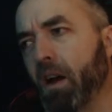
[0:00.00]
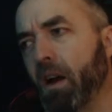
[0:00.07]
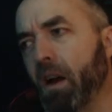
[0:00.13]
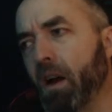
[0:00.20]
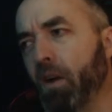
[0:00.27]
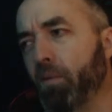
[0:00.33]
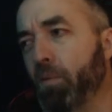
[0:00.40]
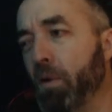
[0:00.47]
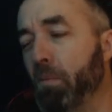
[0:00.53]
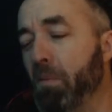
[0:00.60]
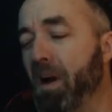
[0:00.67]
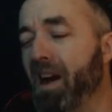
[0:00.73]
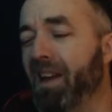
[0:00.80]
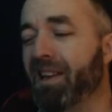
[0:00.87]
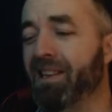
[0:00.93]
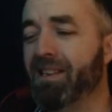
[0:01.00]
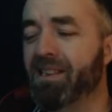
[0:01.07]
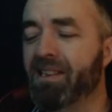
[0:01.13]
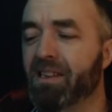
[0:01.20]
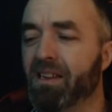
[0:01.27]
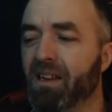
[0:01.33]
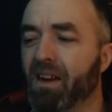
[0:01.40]
I've been married,
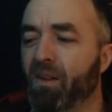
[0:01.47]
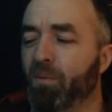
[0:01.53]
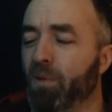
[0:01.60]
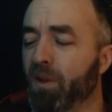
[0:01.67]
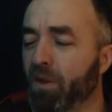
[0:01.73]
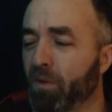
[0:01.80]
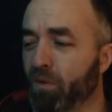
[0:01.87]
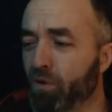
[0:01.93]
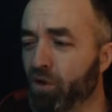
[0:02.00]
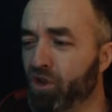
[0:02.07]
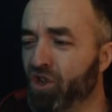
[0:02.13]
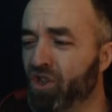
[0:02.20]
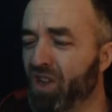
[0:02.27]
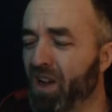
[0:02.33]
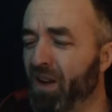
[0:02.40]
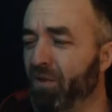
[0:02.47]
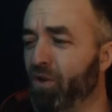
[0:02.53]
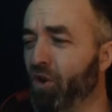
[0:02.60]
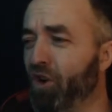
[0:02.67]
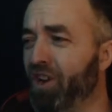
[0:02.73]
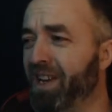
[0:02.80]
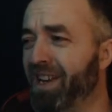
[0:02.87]
I've been divorced, I've
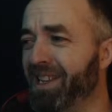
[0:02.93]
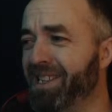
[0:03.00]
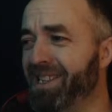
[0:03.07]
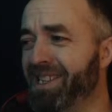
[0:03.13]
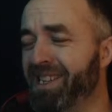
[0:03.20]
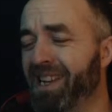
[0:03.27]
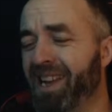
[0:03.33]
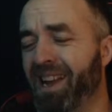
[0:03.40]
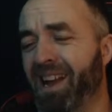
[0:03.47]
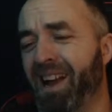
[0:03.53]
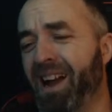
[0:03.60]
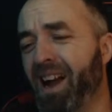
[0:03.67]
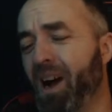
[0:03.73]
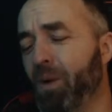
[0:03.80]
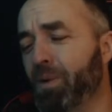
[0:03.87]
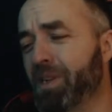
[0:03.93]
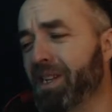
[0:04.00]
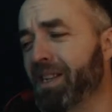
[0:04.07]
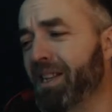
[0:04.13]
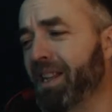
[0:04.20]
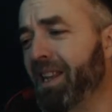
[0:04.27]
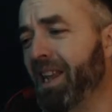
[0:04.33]
got kids, I was in
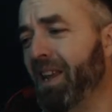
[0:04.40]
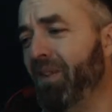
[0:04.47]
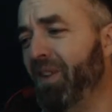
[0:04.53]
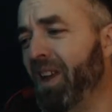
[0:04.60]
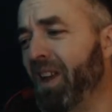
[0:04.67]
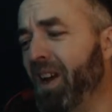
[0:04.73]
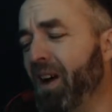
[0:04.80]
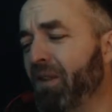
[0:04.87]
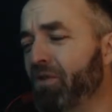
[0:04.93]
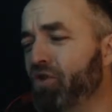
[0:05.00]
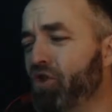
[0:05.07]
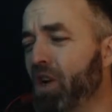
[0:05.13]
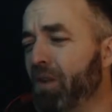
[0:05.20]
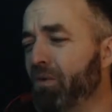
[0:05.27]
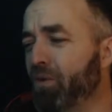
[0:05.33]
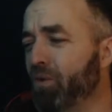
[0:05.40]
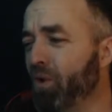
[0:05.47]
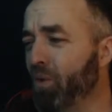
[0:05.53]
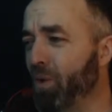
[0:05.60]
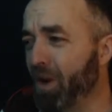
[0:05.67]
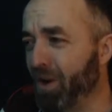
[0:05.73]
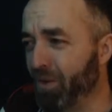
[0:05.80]
the Navy, I've travelled the
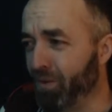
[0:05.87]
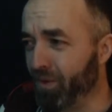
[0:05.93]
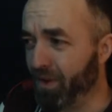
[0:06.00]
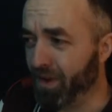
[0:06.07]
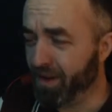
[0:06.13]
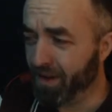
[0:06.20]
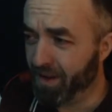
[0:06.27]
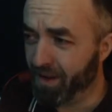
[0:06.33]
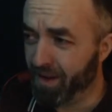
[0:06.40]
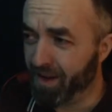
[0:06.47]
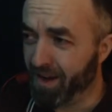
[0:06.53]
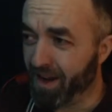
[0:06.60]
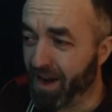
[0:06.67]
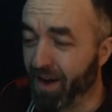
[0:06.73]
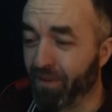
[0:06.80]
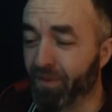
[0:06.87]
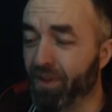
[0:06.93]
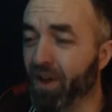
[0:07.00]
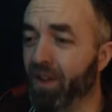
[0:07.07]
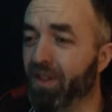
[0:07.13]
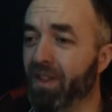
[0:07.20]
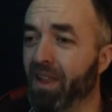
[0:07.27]
world, I've
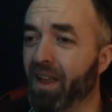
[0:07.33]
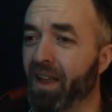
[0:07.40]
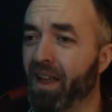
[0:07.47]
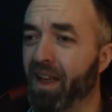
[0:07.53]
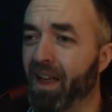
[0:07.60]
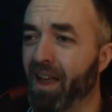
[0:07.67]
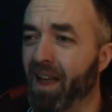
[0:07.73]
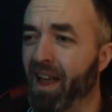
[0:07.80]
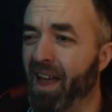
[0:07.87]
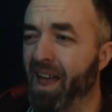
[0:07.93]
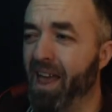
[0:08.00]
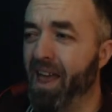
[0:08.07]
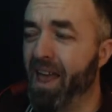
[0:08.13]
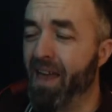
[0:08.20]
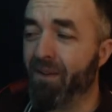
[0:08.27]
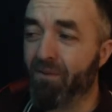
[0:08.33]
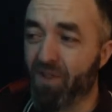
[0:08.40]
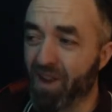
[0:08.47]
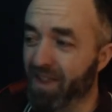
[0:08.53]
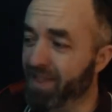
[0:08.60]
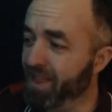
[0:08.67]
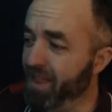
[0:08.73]
done
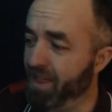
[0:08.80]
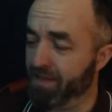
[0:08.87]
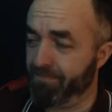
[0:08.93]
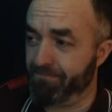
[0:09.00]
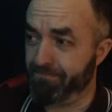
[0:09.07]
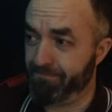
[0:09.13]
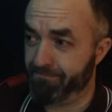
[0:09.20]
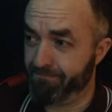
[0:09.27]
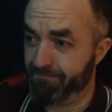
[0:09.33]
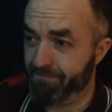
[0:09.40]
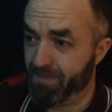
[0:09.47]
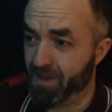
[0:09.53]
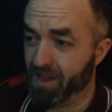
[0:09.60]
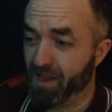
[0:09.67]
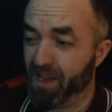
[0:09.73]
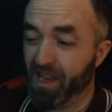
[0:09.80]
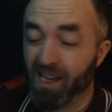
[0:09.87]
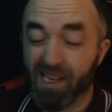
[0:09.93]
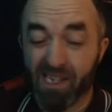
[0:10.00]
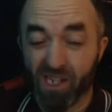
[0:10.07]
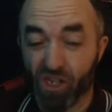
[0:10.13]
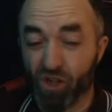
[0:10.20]
everything." He
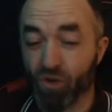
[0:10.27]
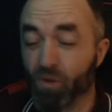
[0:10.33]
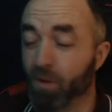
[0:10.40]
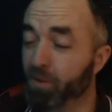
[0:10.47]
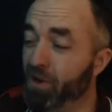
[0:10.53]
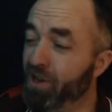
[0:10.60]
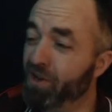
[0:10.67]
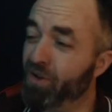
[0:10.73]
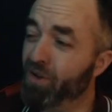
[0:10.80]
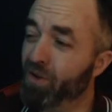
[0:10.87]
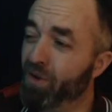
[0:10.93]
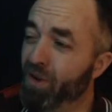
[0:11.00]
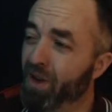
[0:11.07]
says, "You know what I'm going to do?